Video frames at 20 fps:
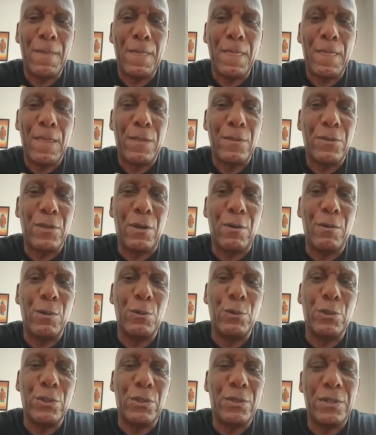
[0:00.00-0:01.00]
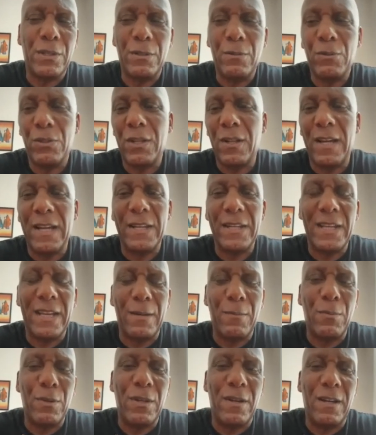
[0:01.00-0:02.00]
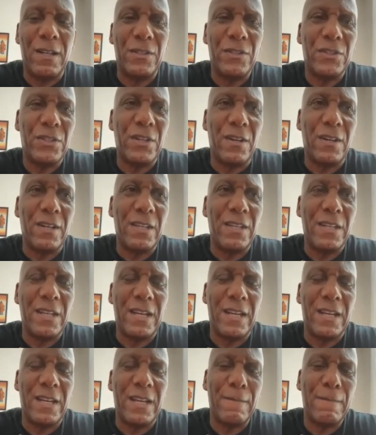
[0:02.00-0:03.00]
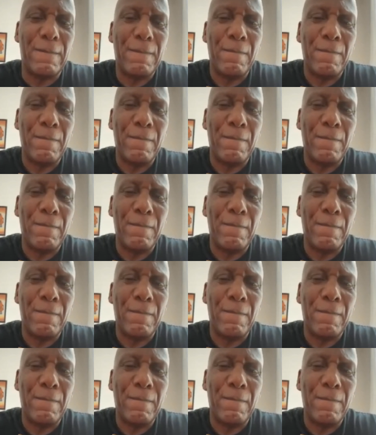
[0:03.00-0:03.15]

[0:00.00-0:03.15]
So it was like that when I started out.